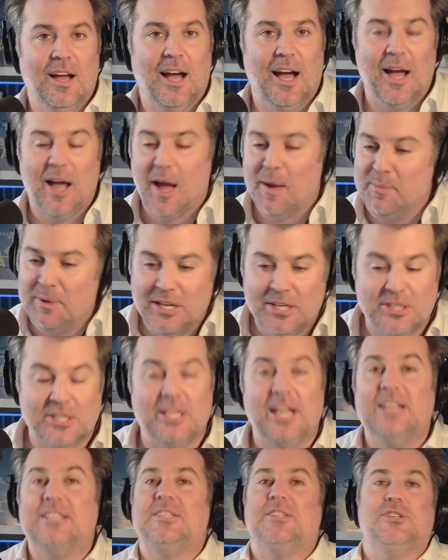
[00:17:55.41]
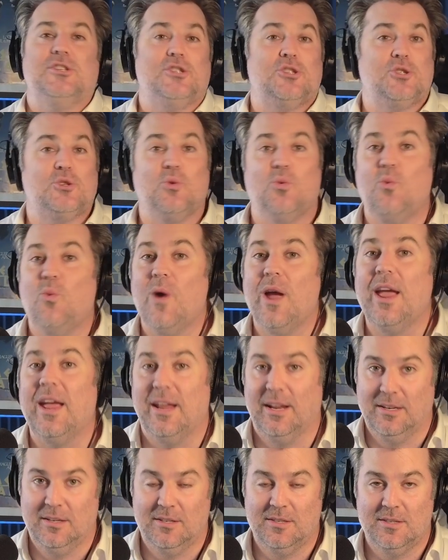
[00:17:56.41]
It's the
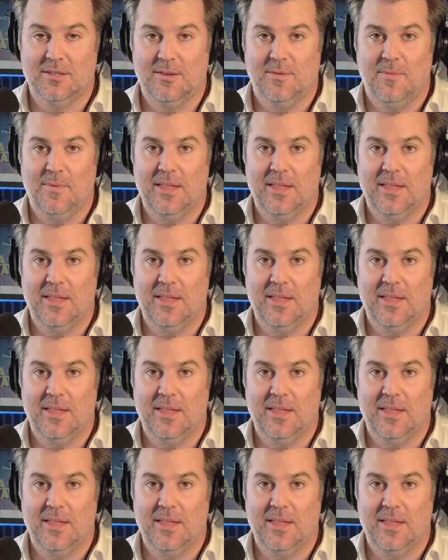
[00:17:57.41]
swings